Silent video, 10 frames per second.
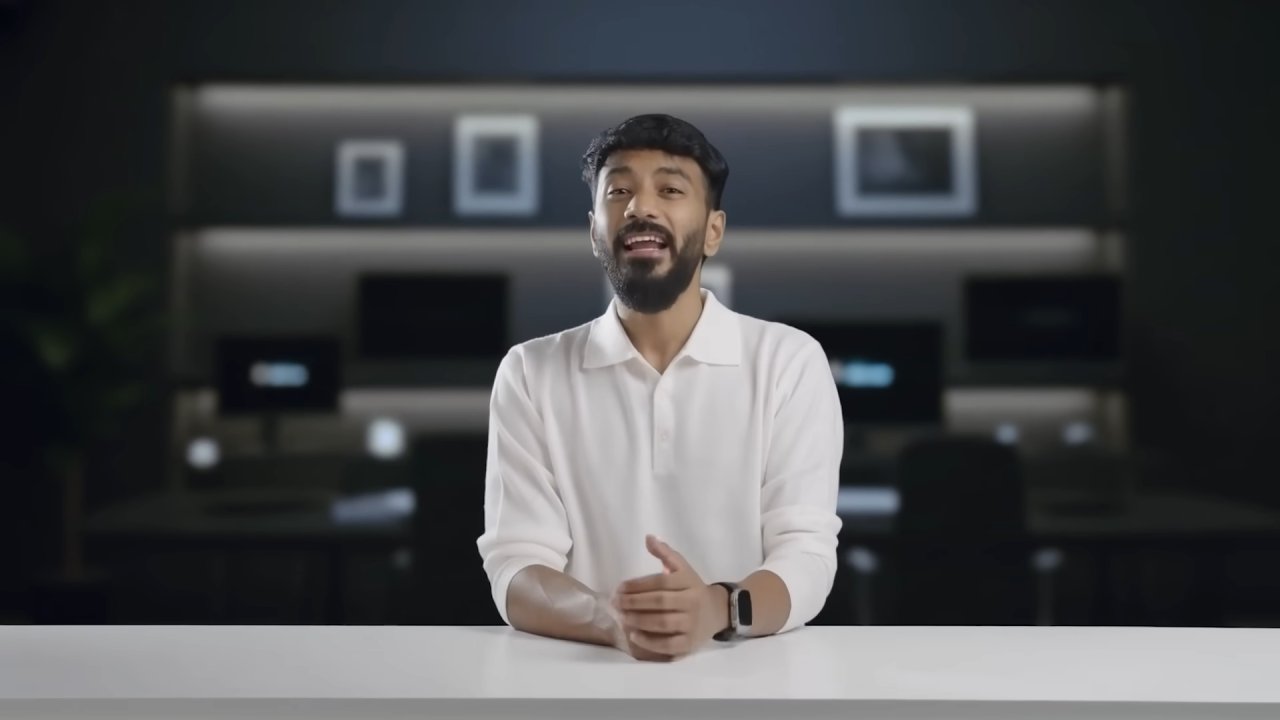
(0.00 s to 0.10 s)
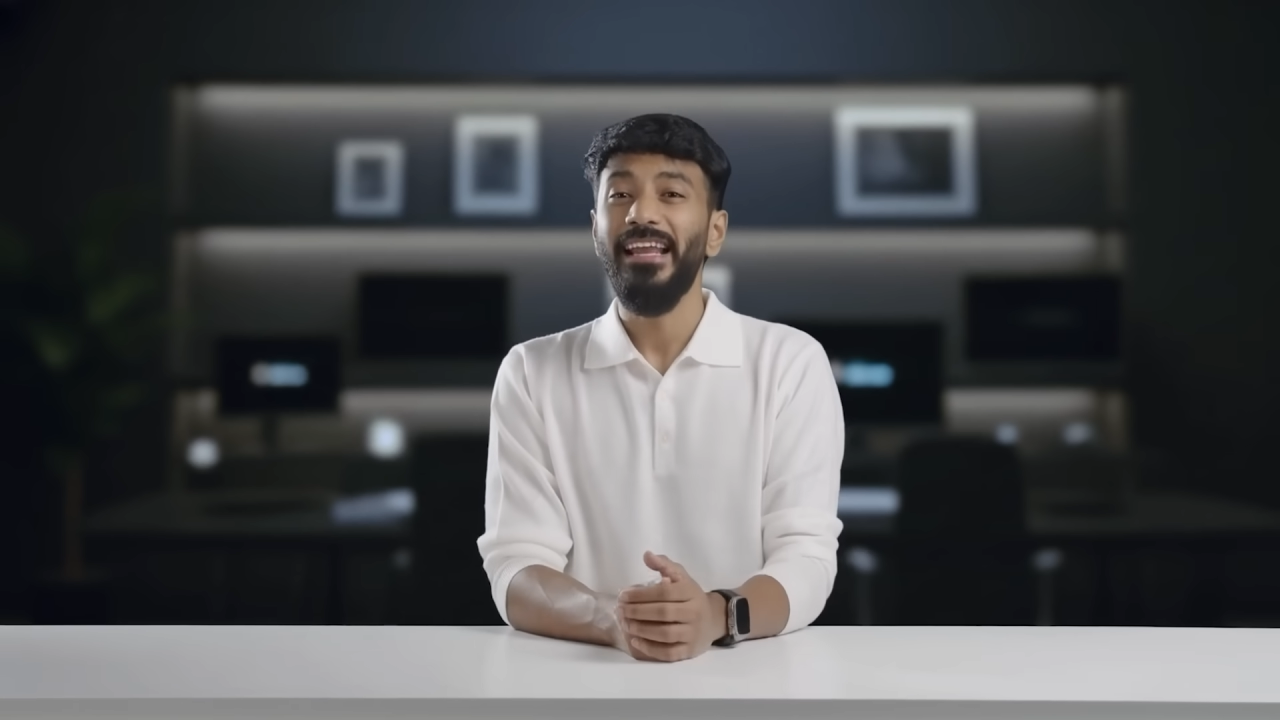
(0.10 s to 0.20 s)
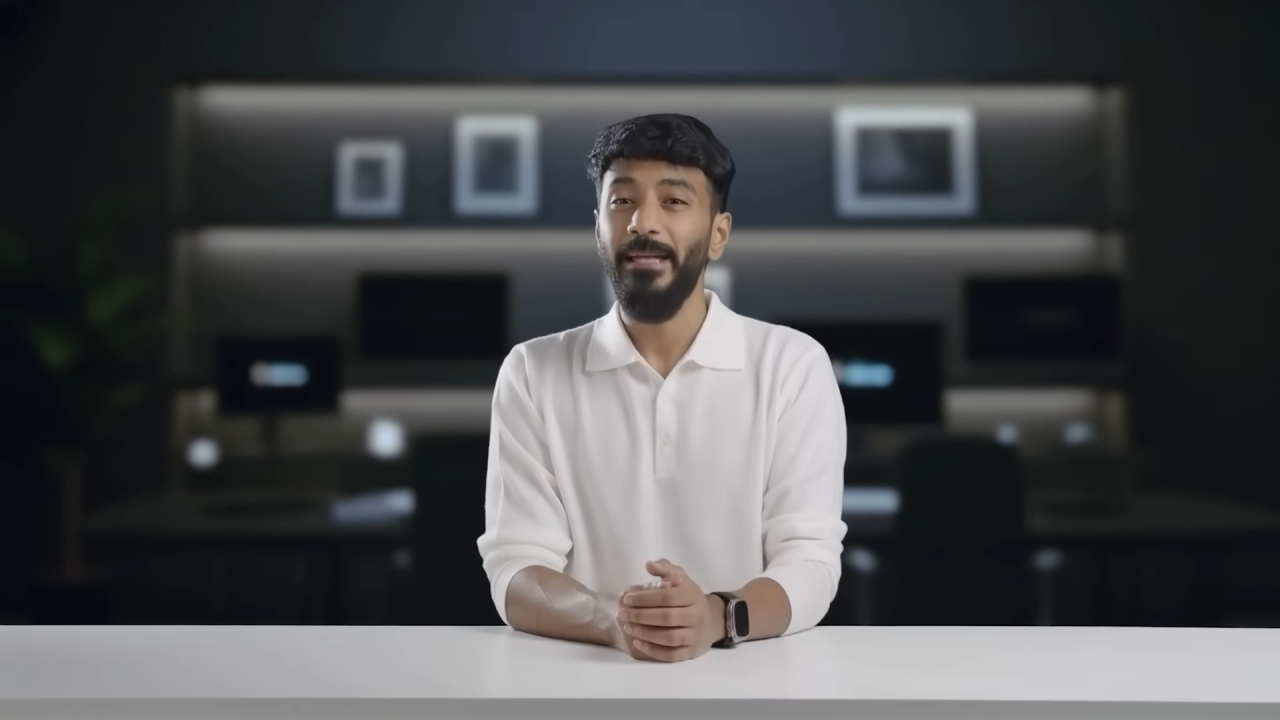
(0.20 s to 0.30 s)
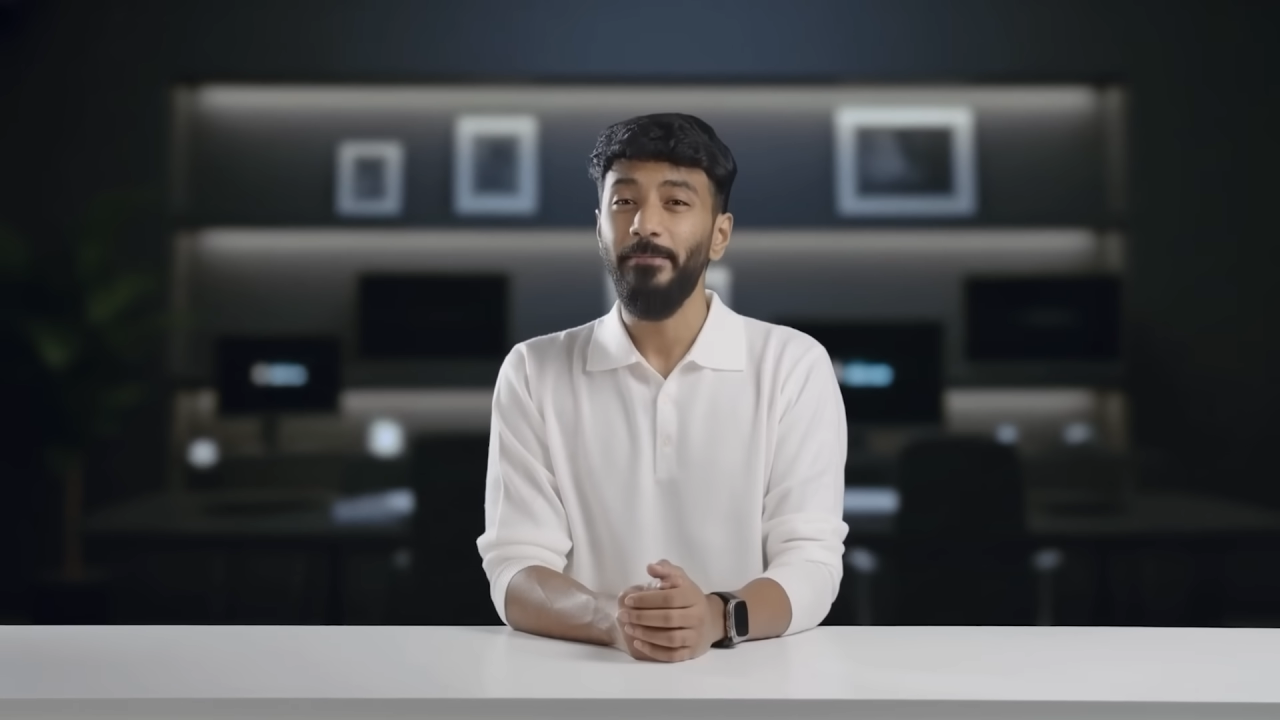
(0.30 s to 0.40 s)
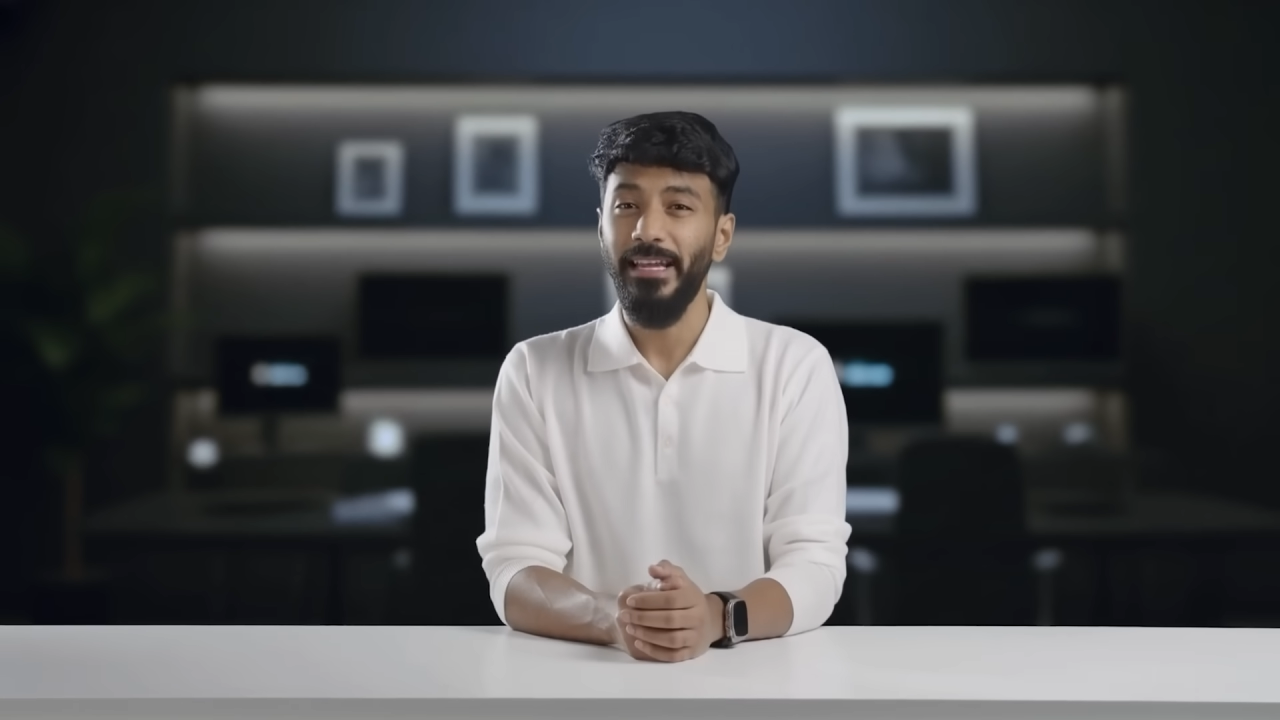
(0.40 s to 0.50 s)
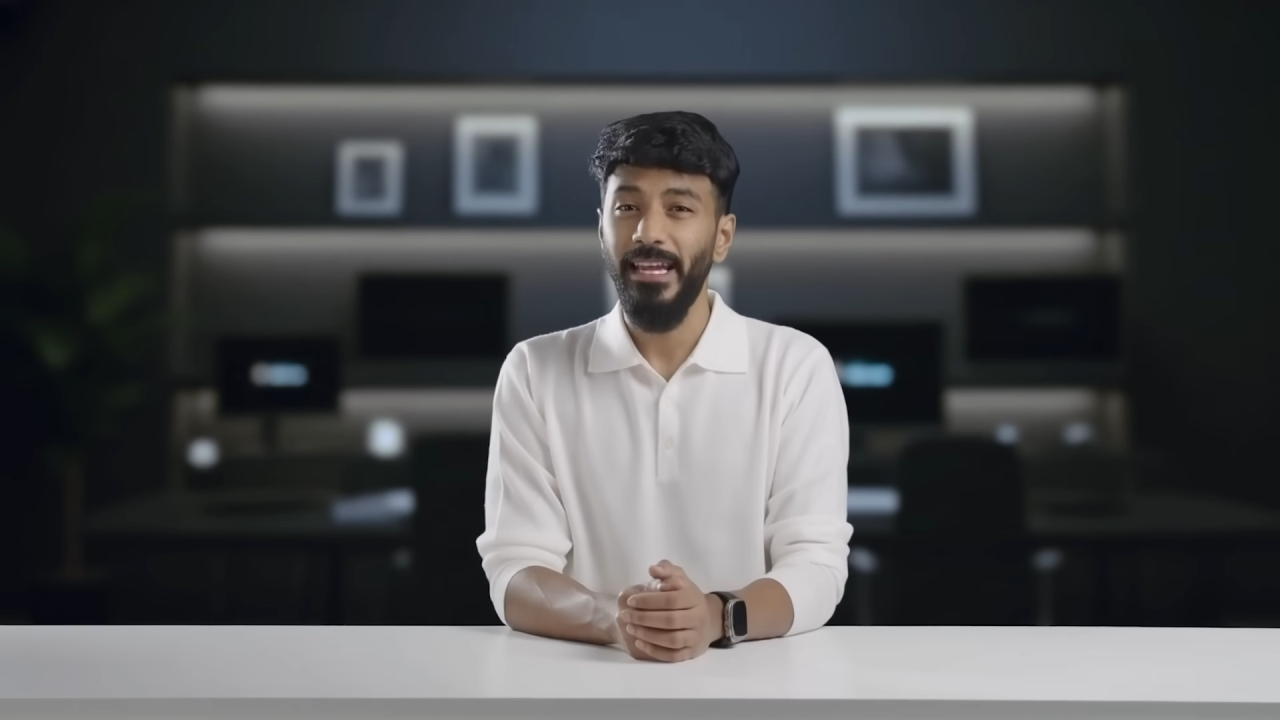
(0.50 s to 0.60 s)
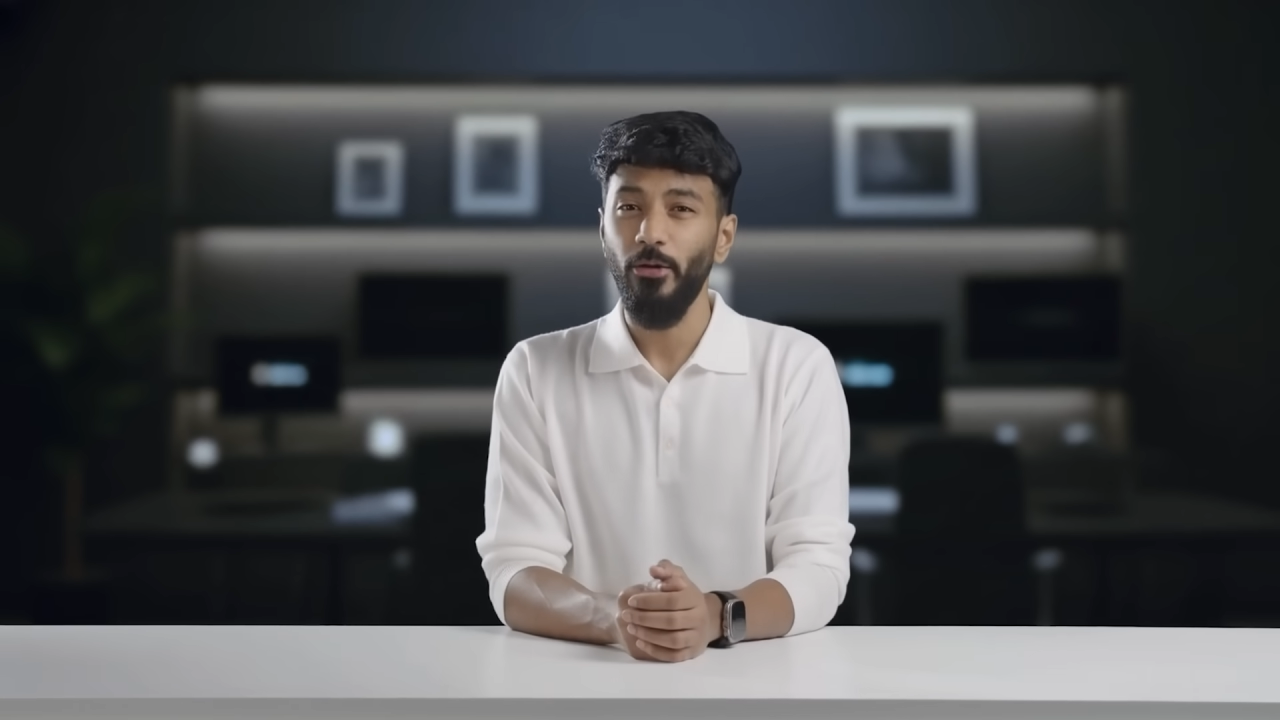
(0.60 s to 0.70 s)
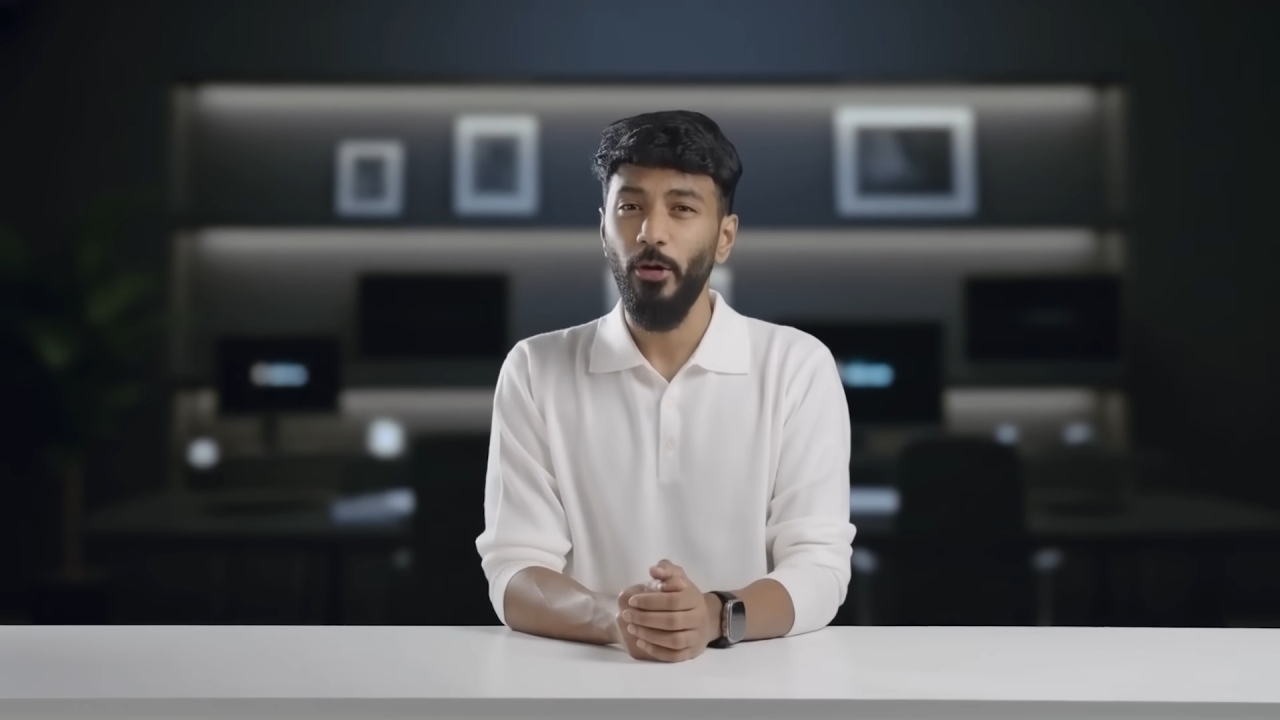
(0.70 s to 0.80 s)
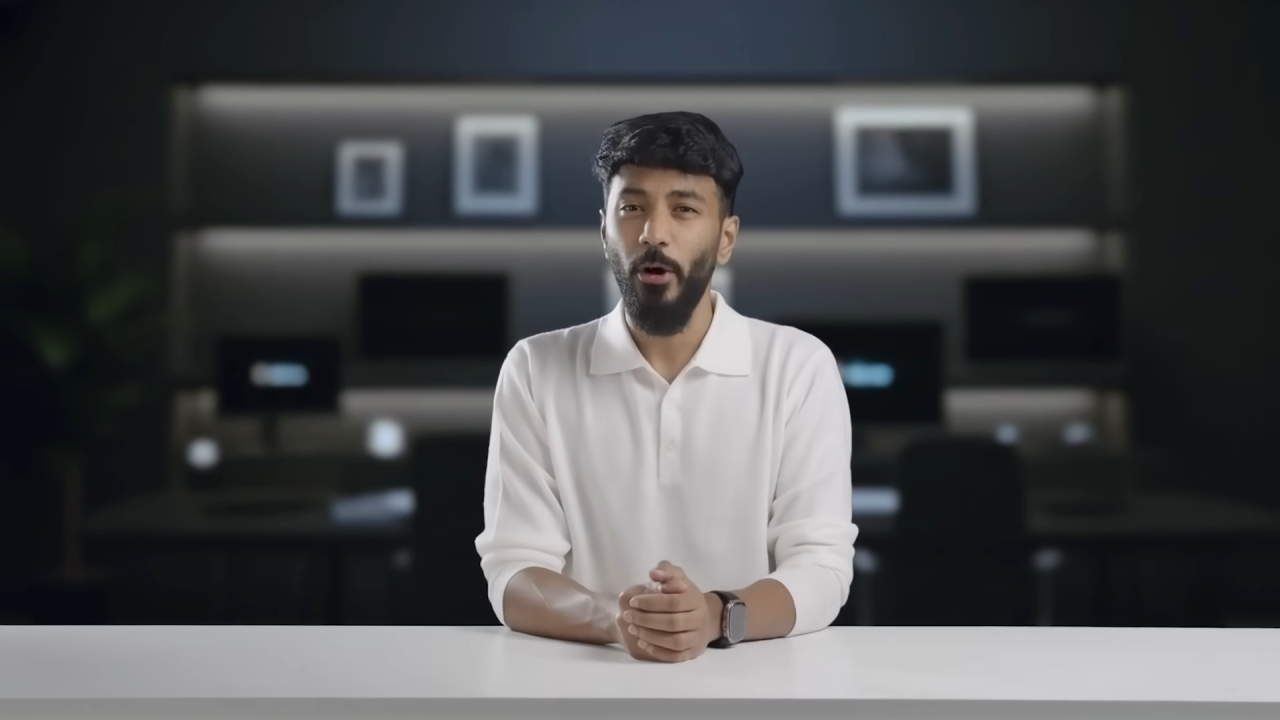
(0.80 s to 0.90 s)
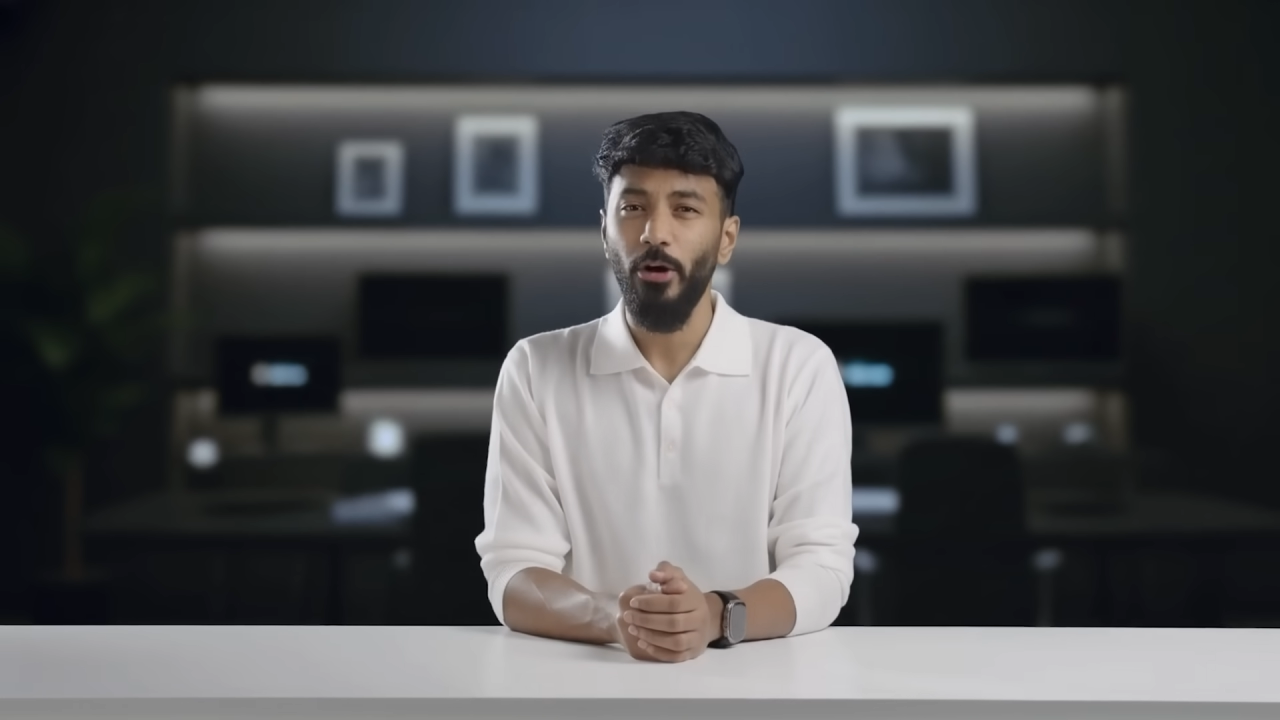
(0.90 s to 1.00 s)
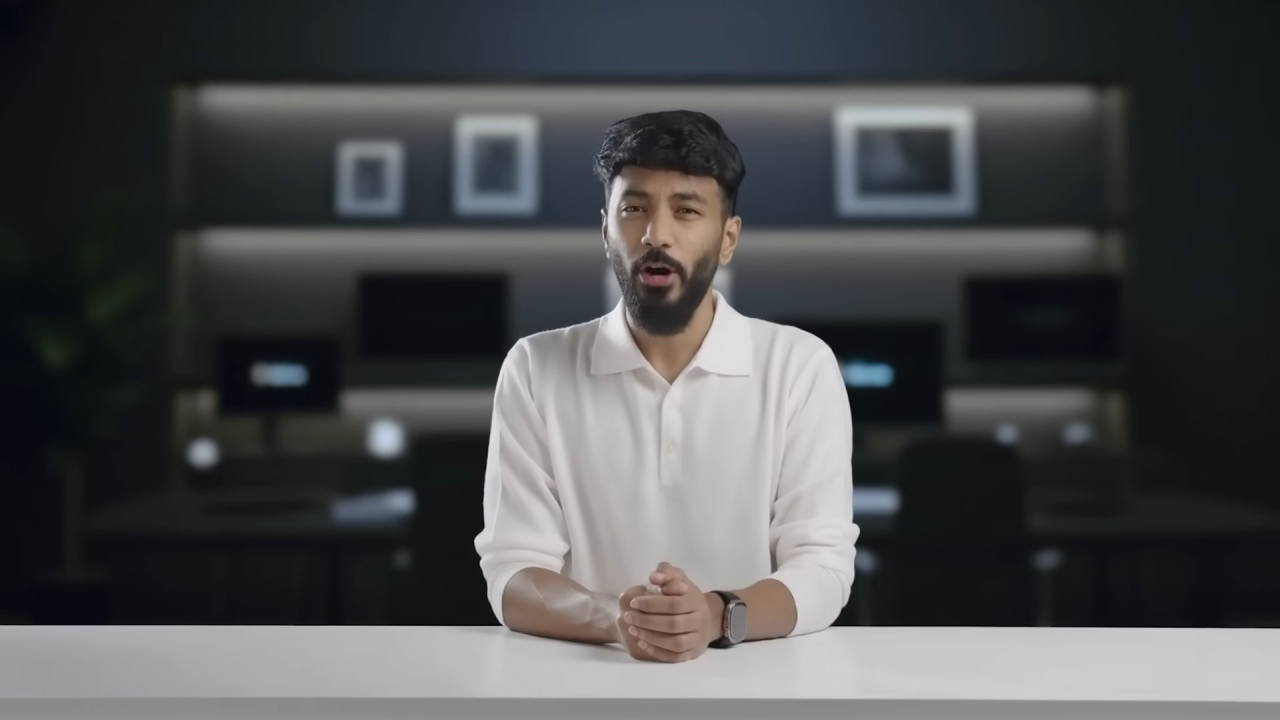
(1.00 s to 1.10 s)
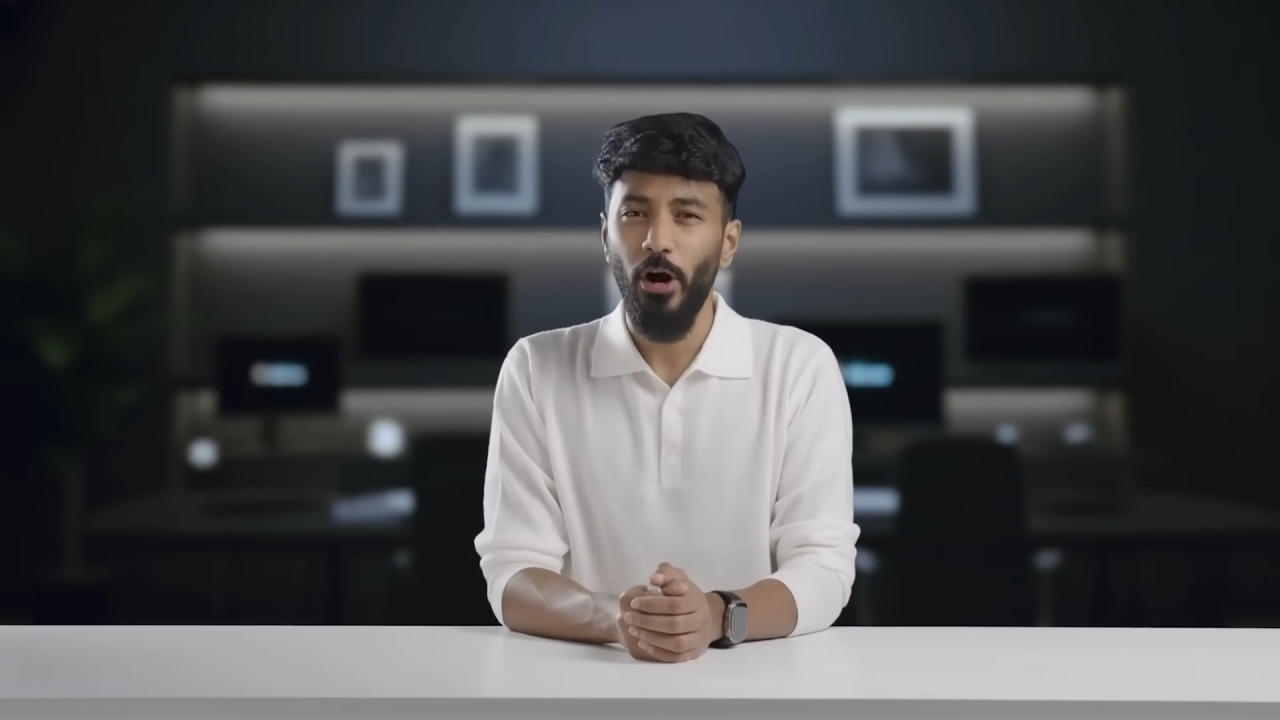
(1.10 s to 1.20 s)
let me tell you about